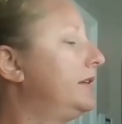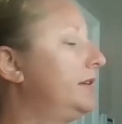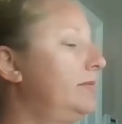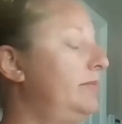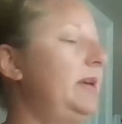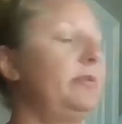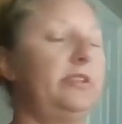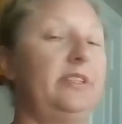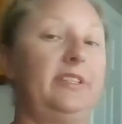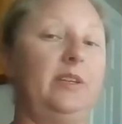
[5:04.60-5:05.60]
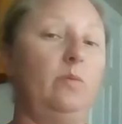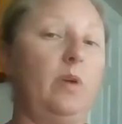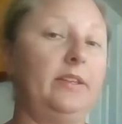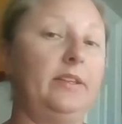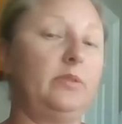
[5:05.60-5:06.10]
be able to see
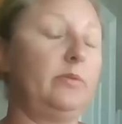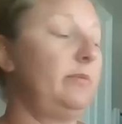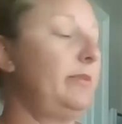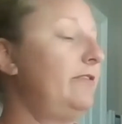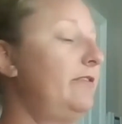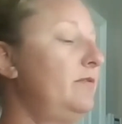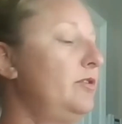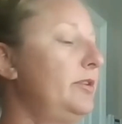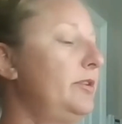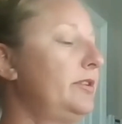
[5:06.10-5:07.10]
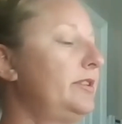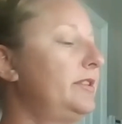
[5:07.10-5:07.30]
why it's one of my favorite books.